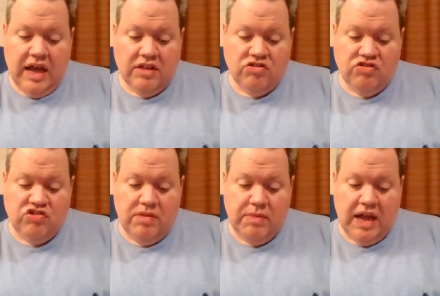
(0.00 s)
and
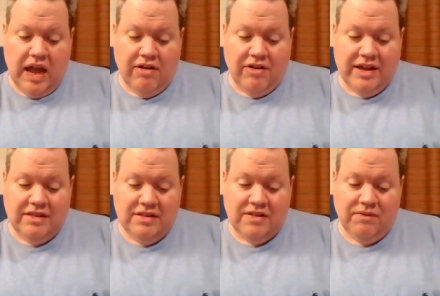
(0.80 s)
Jimmie
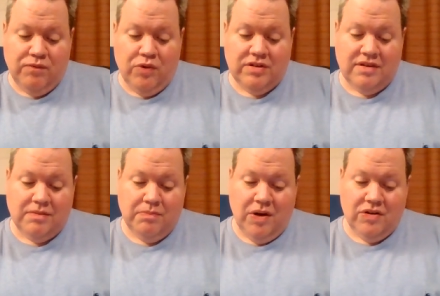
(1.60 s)
Ahrens
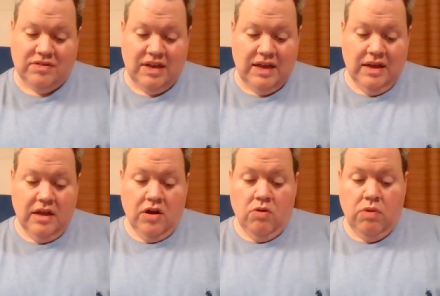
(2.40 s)
voices Marcy,
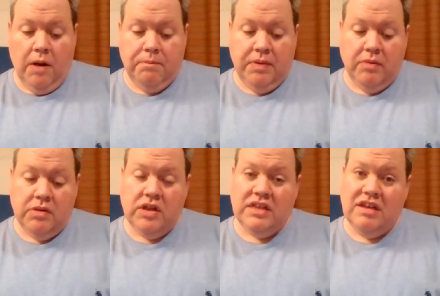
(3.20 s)
while Bill
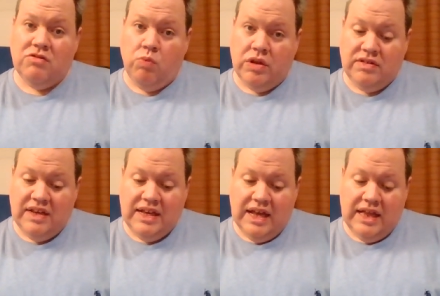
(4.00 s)
Melendez once
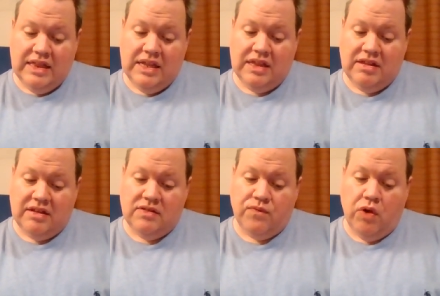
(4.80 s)
again
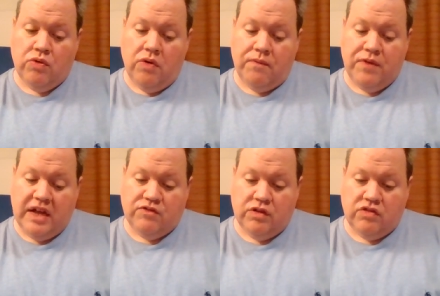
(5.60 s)
does the vocal
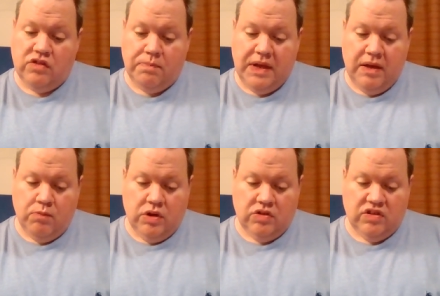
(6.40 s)
effects for Snoopy
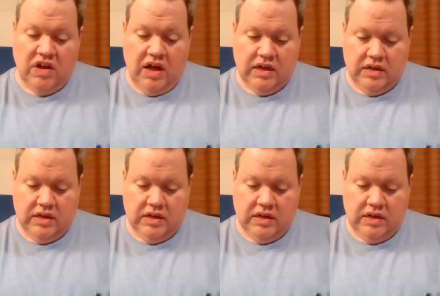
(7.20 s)
and Woodstock.